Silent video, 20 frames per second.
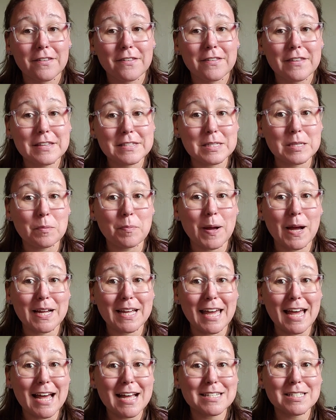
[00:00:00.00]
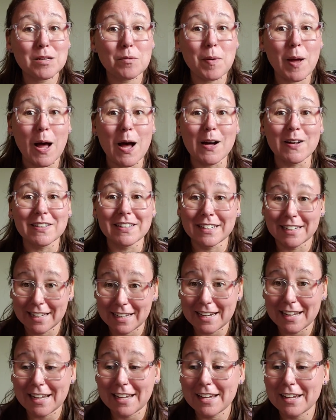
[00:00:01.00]
This is a podcast about
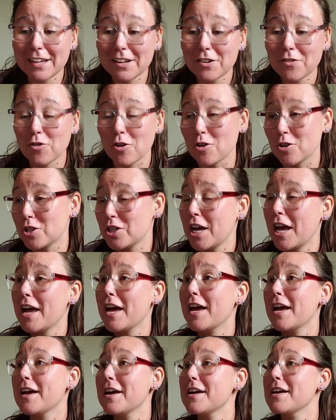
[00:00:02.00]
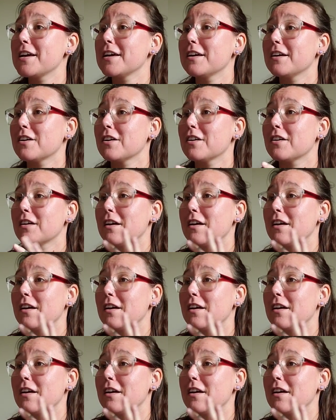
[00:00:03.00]
knitting, crochet,